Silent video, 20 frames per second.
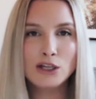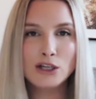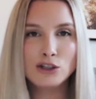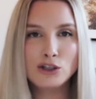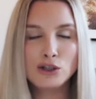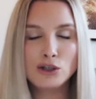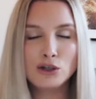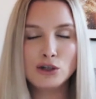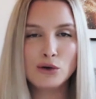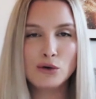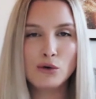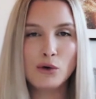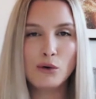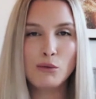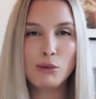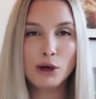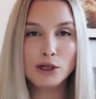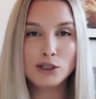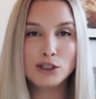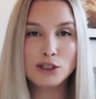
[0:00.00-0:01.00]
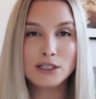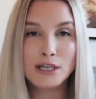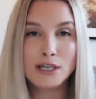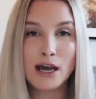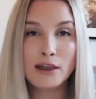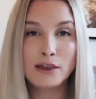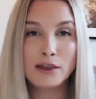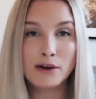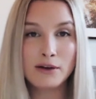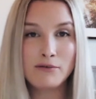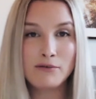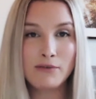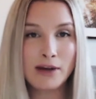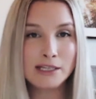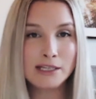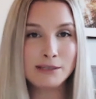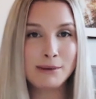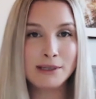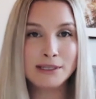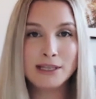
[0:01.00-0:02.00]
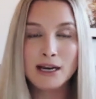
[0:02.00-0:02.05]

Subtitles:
to purchase other investments.